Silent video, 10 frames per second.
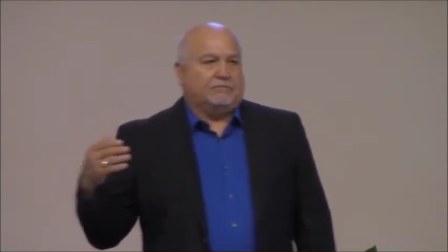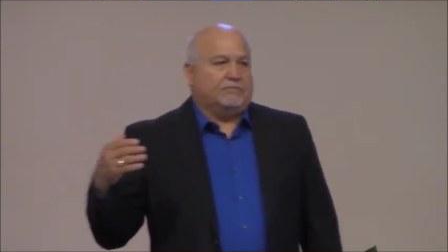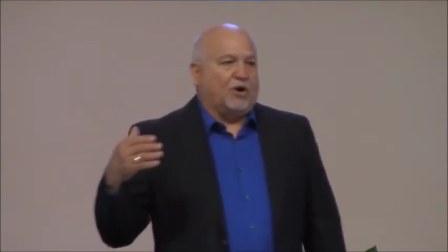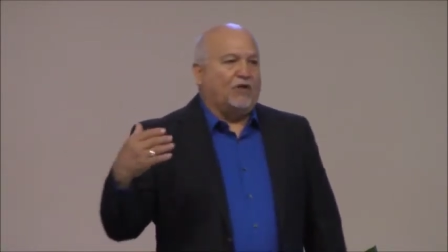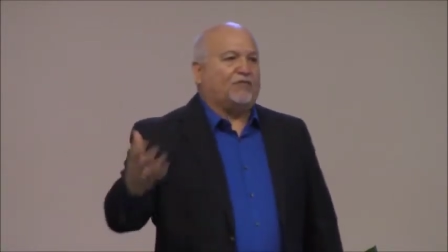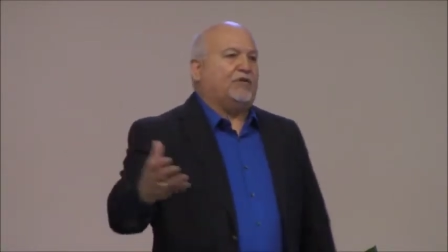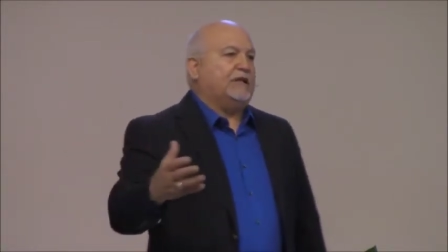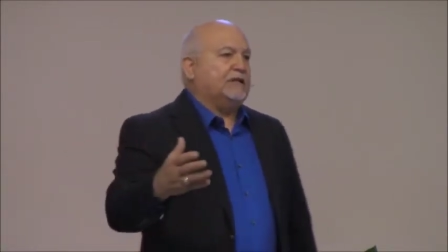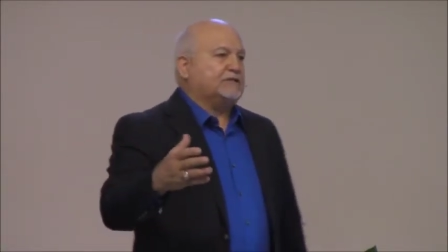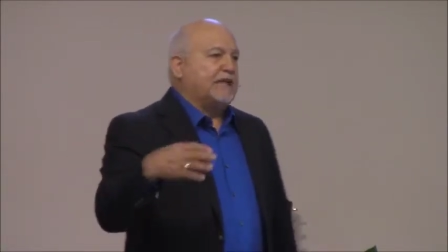
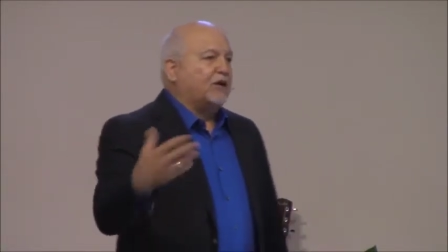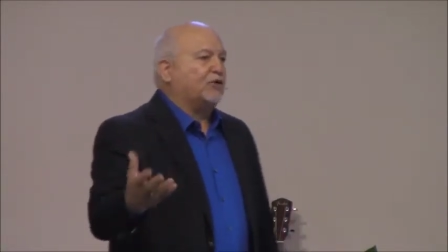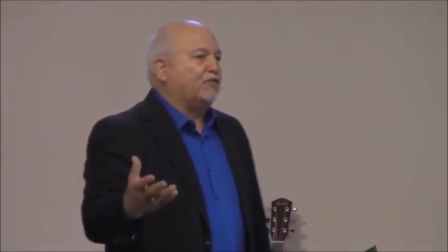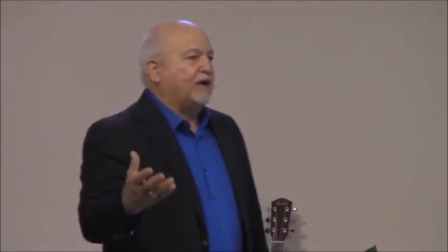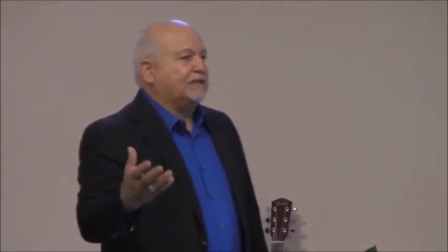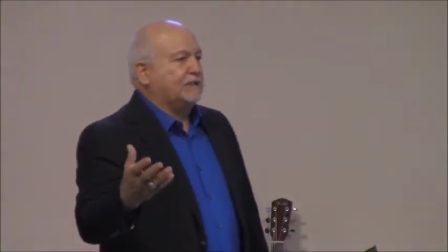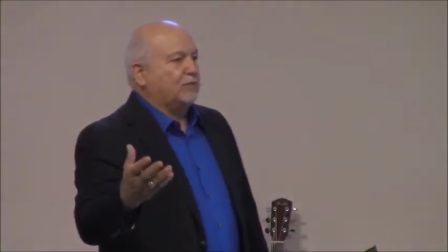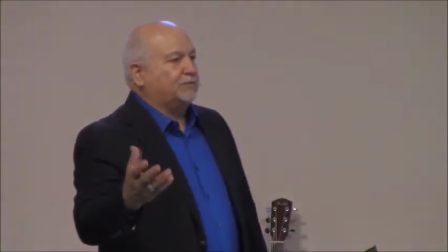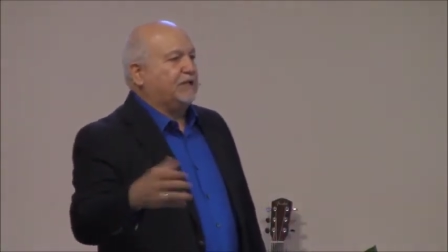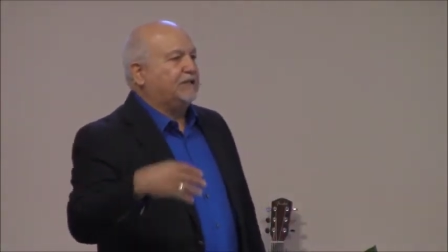offering sacrifice that
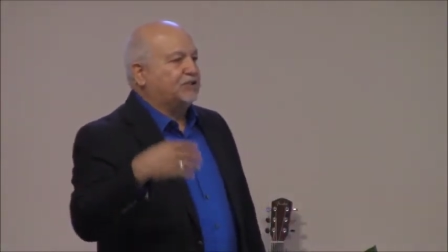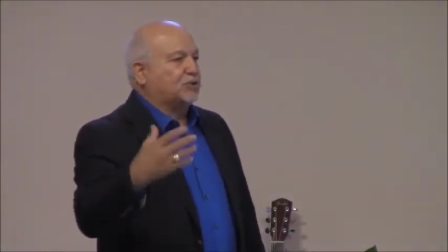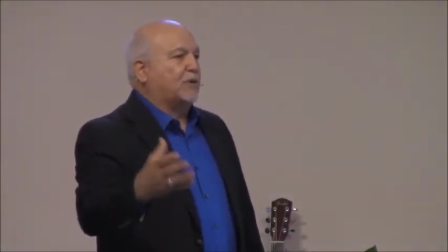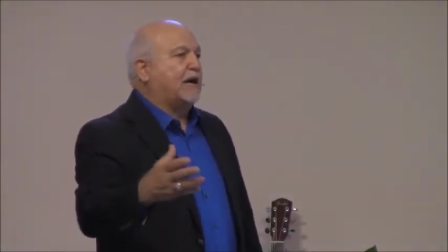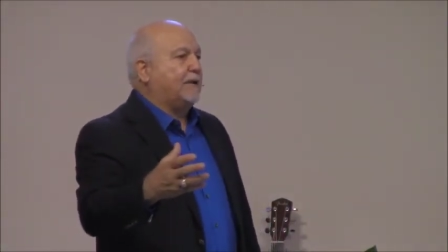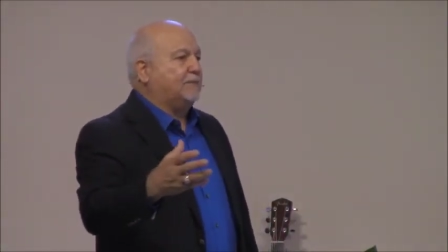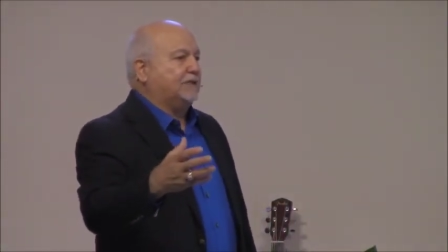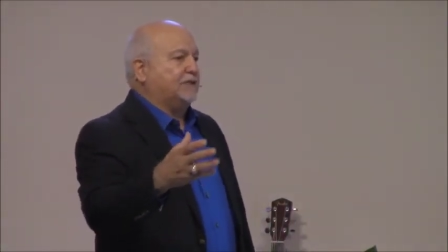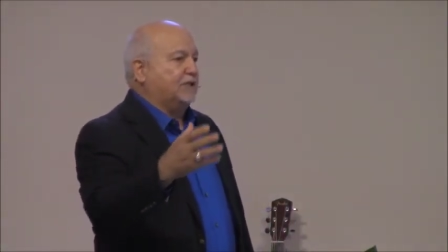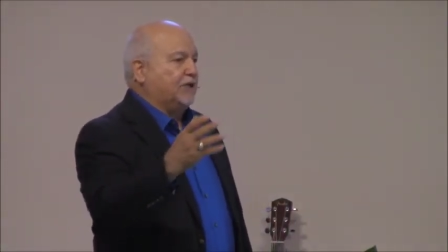was being described that
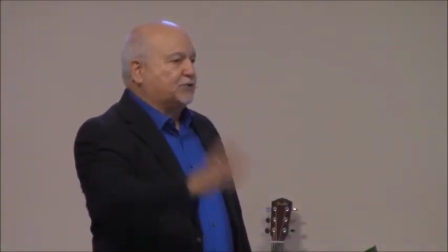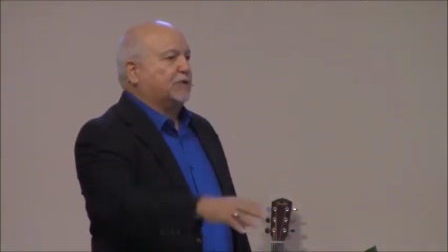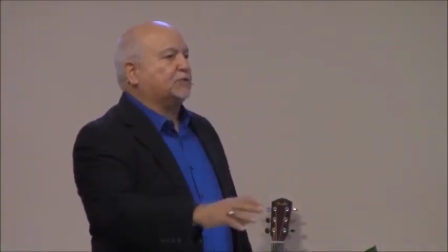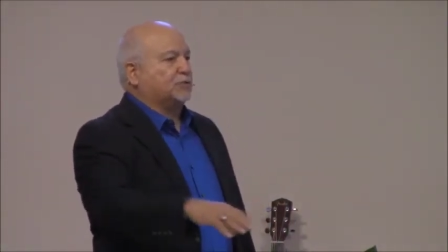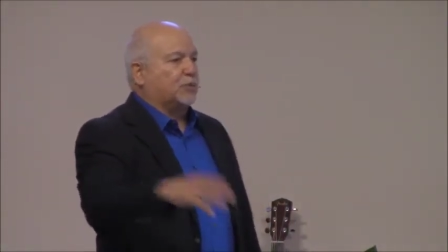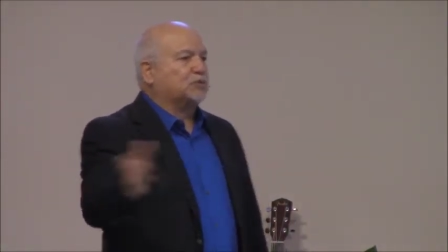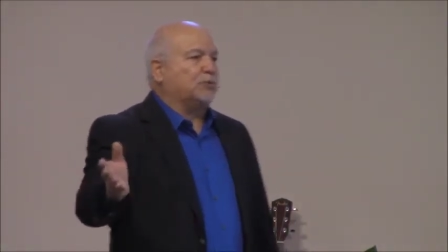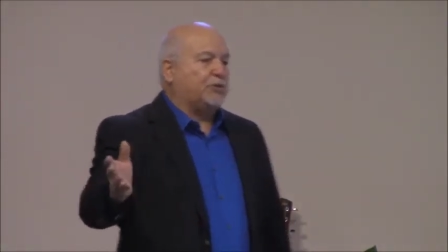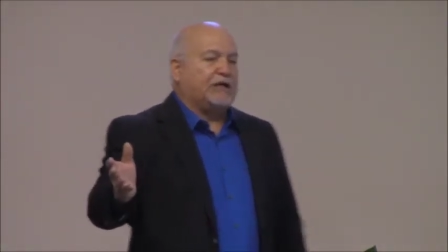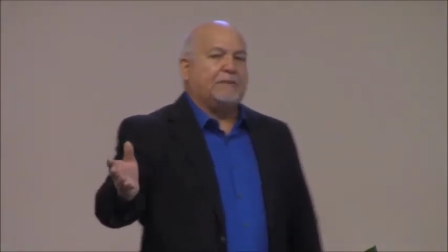the Israel was supposed to
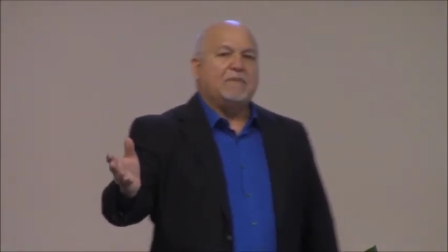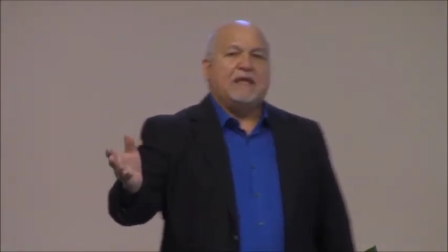bring.